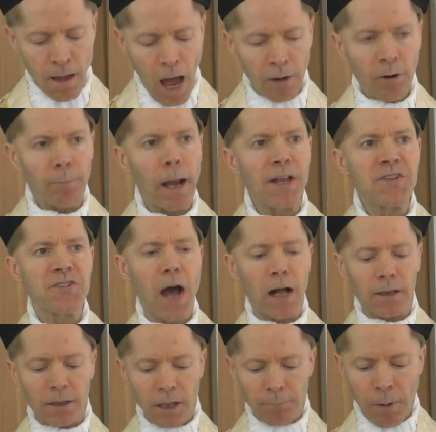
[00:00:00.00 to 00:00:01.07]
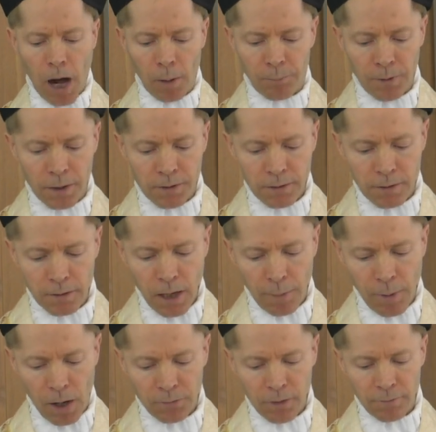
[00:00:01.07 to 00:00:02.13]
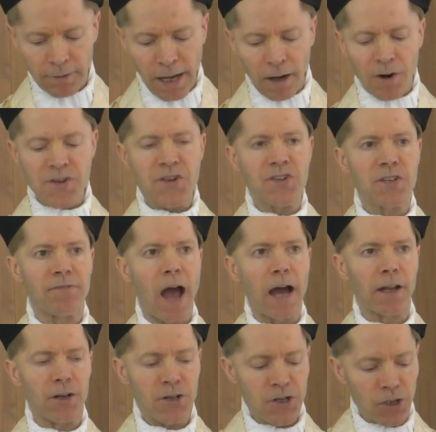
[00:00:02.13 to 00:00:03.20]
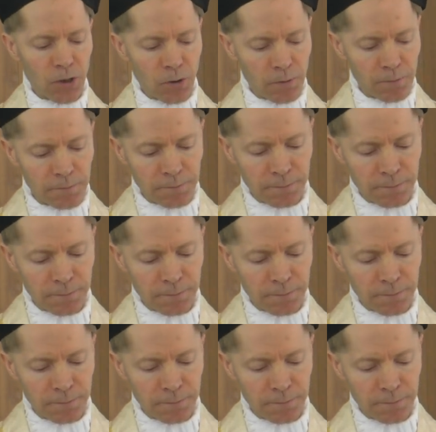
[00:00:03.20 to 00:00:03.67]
and remain silent at the pulpit about the heresies of Vatican II?